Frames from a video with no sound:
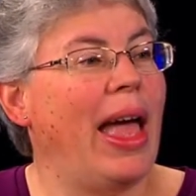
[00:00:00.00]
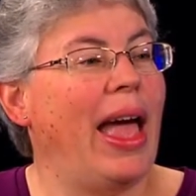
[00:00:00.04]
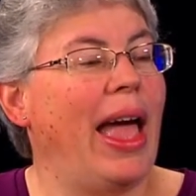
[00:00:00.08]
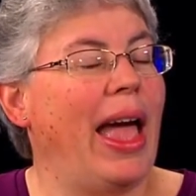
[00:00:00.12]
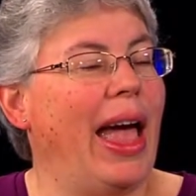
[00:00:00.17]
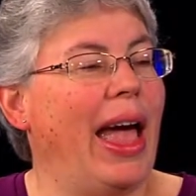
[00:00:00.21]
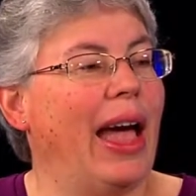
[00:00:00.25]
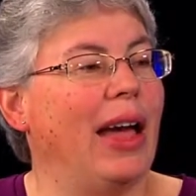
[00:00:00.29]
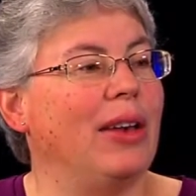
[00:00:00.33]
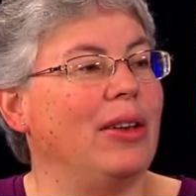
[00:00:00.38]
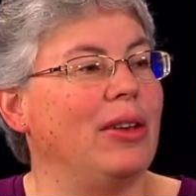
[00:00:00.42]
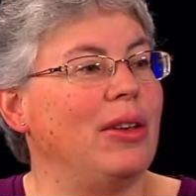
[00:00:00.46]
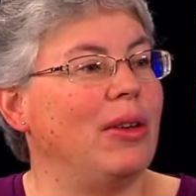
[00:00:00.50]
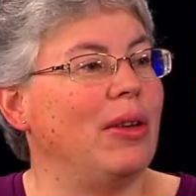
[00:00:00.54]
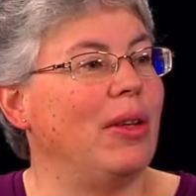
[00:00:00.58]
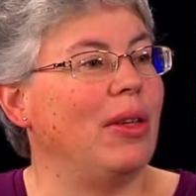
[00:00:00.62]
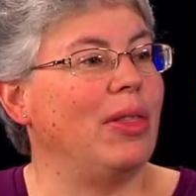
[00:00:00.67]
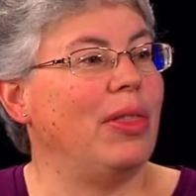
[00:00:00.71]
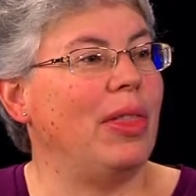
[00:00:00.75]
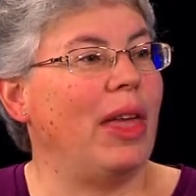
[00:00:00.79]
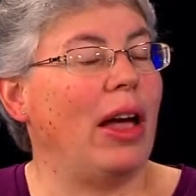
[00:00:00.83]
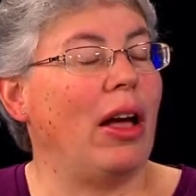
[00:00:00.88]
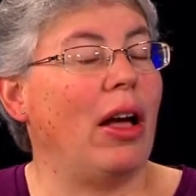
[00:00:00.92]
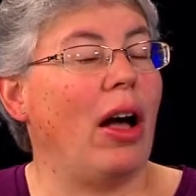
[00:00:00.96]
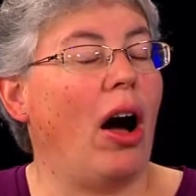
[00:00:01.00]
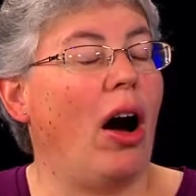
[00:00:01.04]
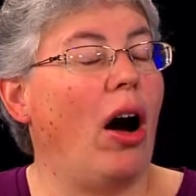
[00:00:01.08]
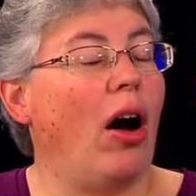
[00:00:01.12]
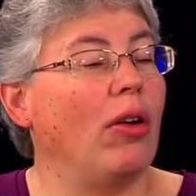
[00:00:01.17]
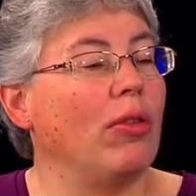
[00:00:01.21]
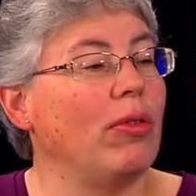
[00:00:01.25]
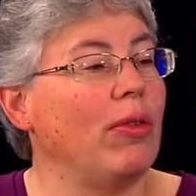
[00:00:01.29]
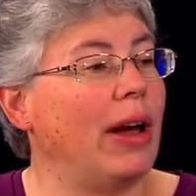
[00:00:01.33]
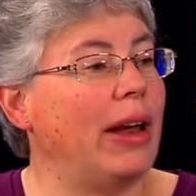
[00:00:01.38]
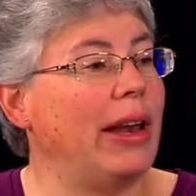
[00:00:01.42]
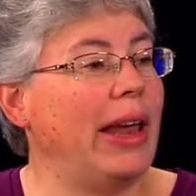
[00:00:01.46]
And they
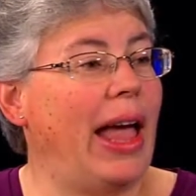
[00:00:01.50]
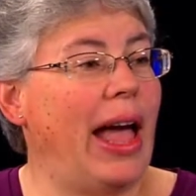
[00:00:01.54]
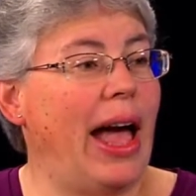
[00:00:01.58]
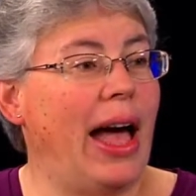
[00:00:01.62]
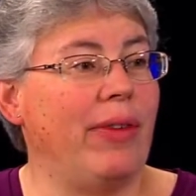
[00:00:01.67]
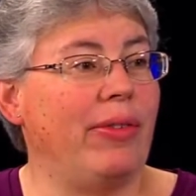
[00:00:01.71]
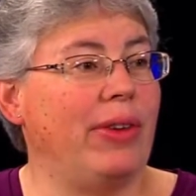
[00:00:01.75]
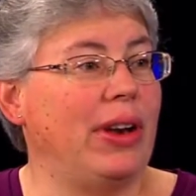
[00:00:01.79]
already have an